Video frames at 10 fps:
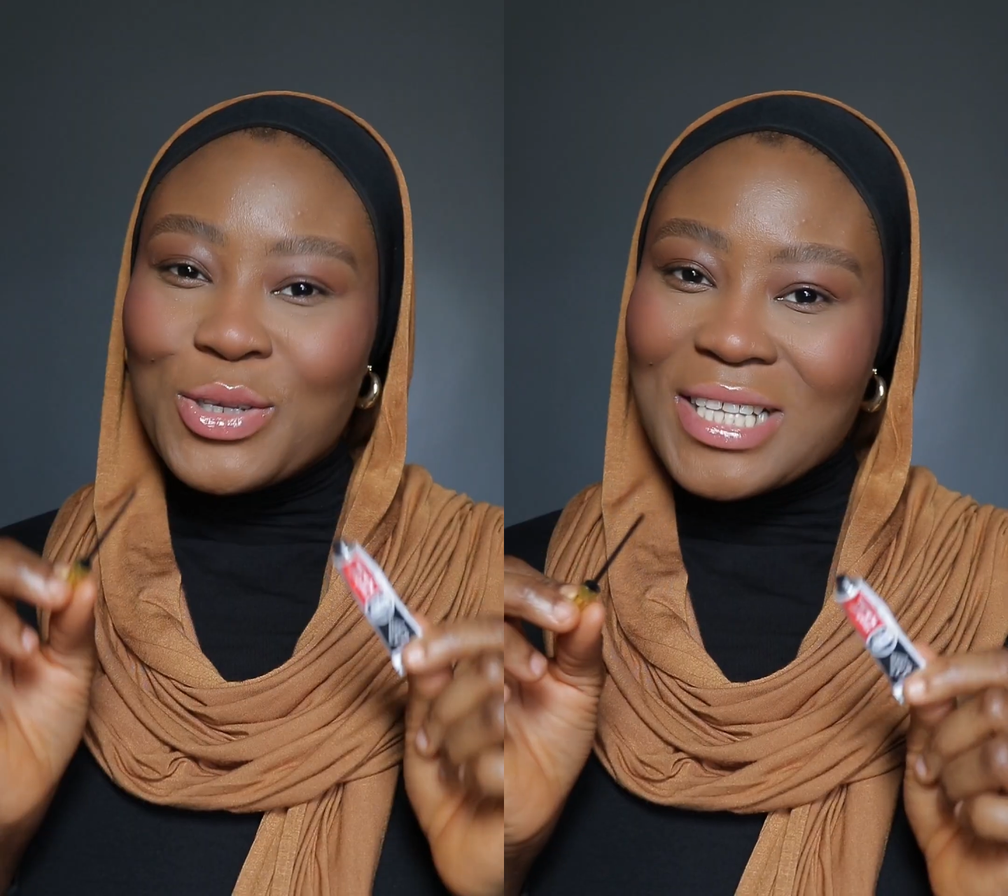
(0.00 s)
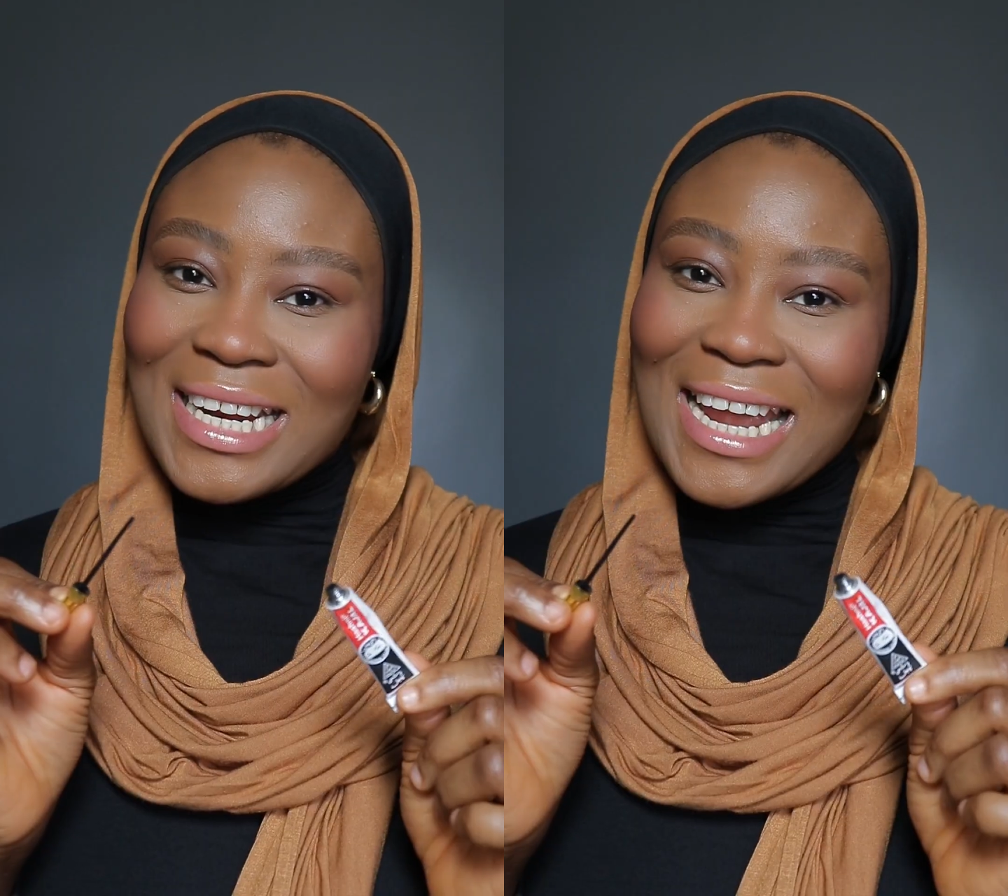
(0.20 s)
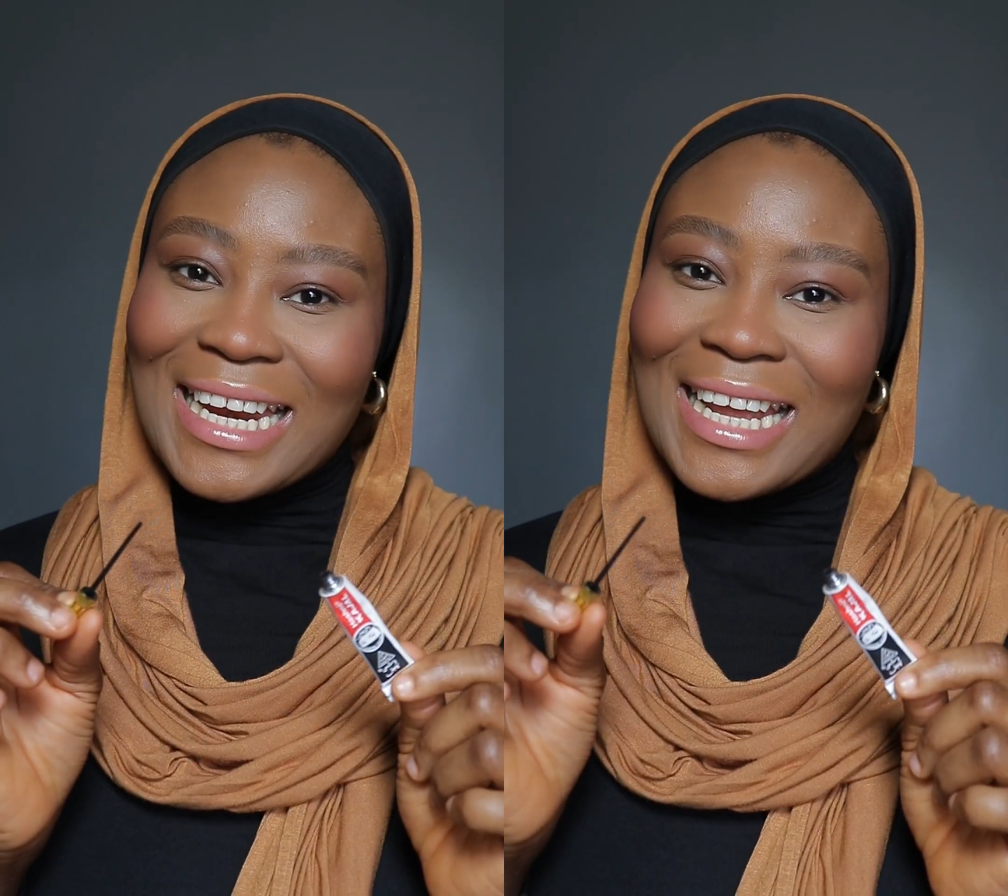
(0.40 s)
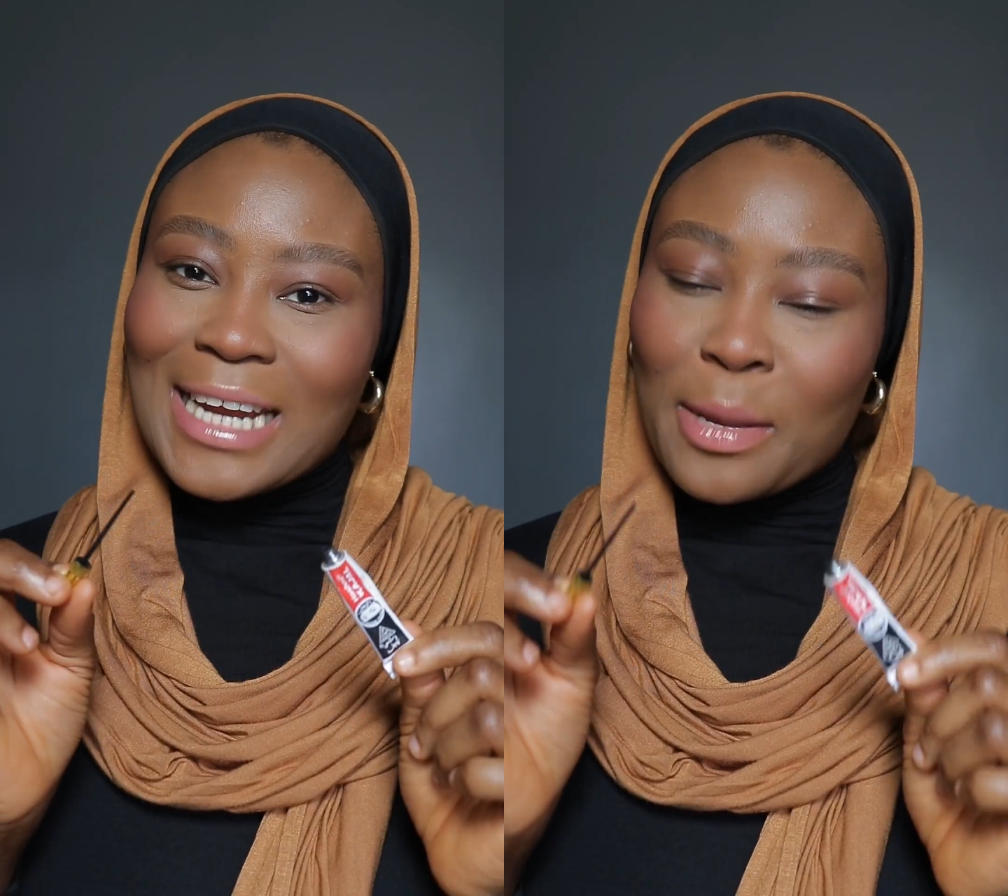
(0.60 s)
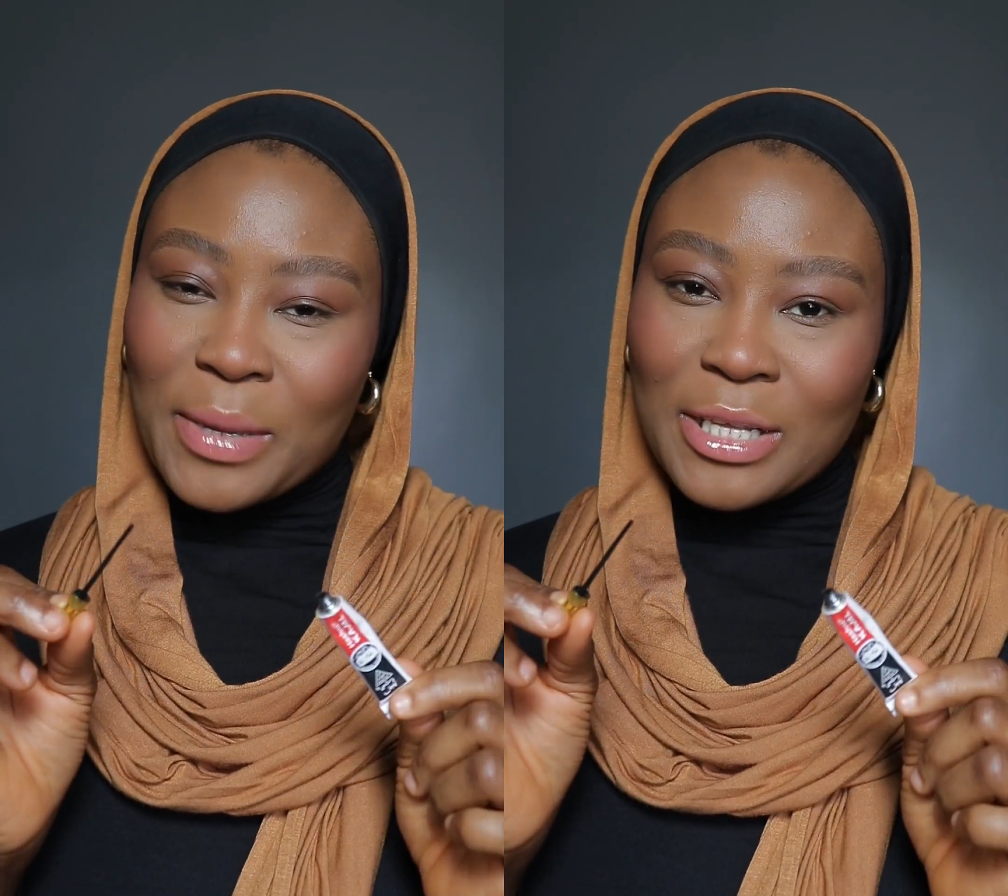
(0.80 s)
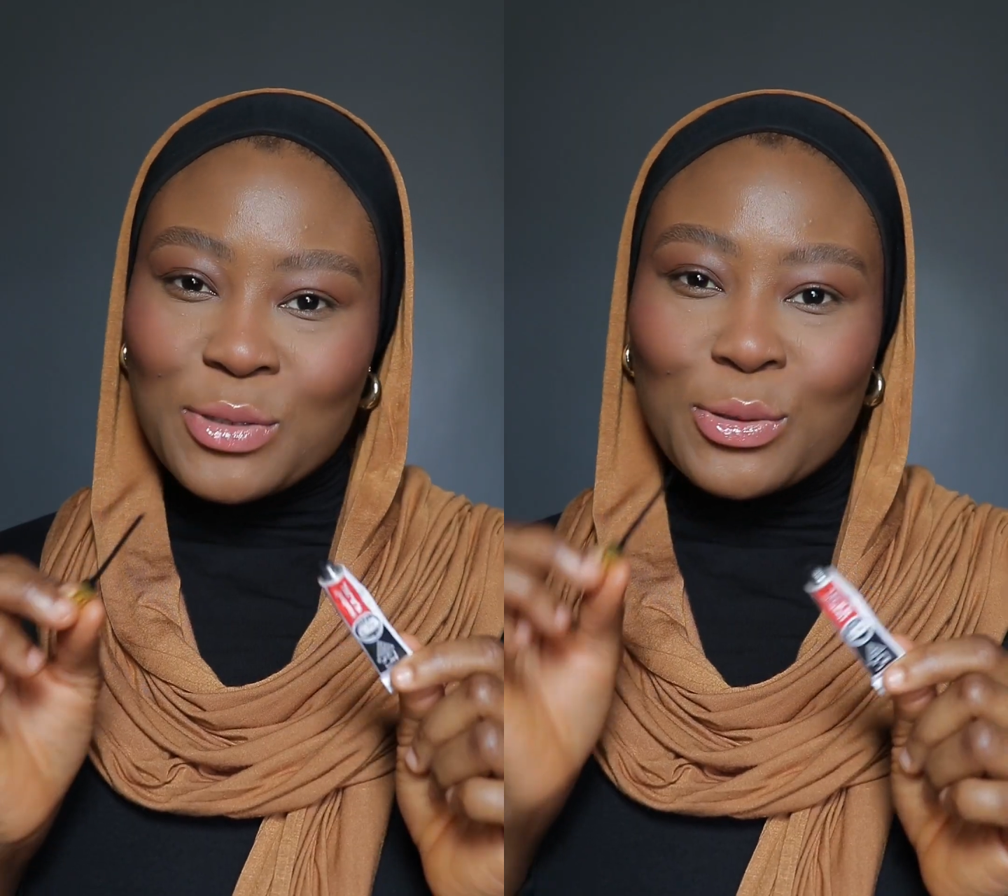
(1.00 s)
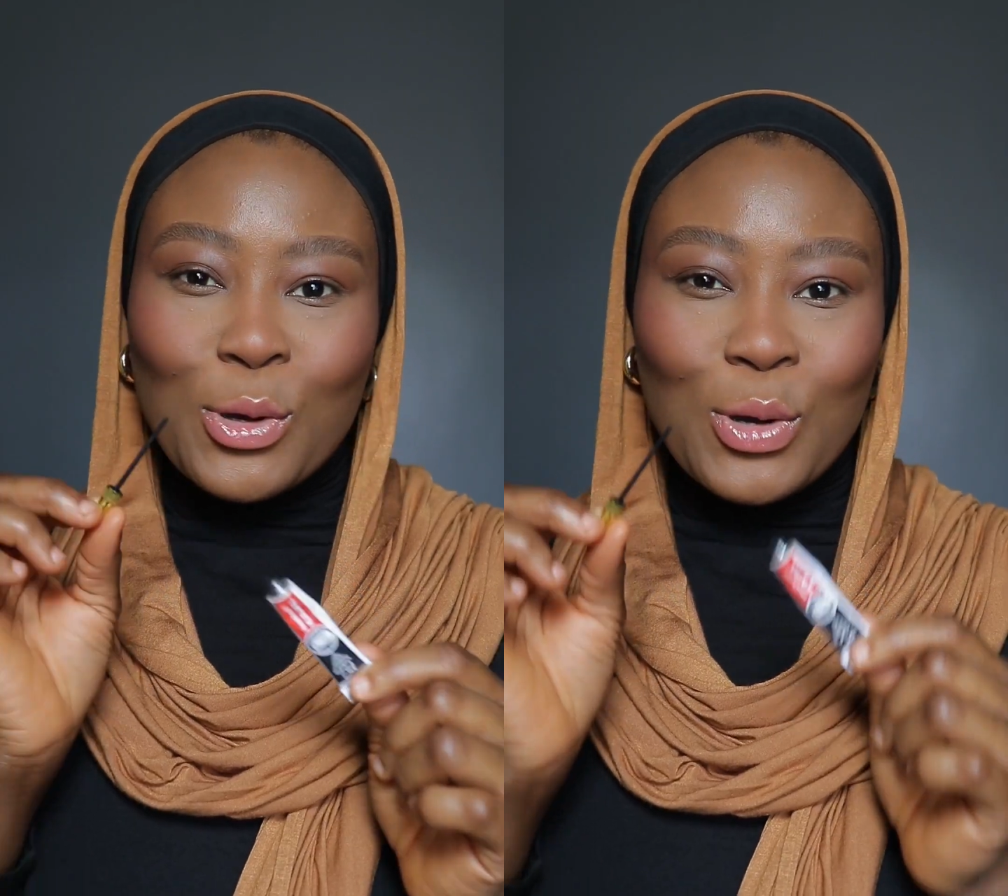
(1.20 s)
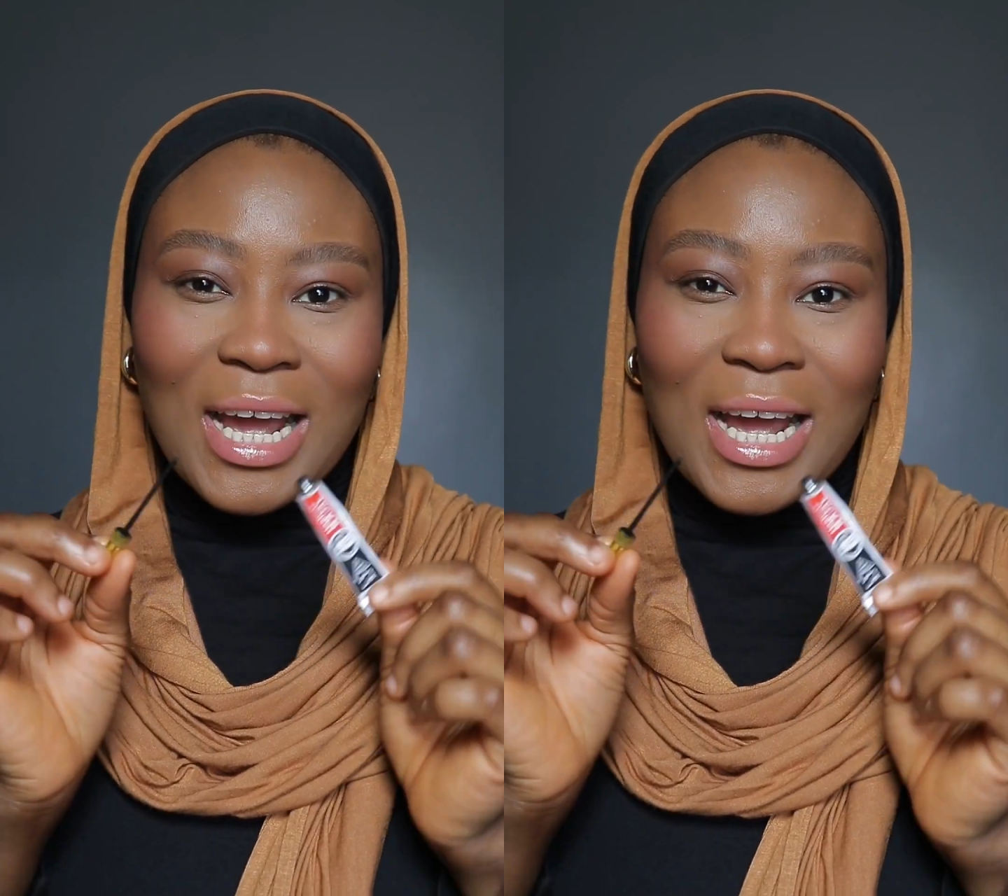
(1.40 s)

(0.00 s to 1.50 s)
Use an eyeliner pencil or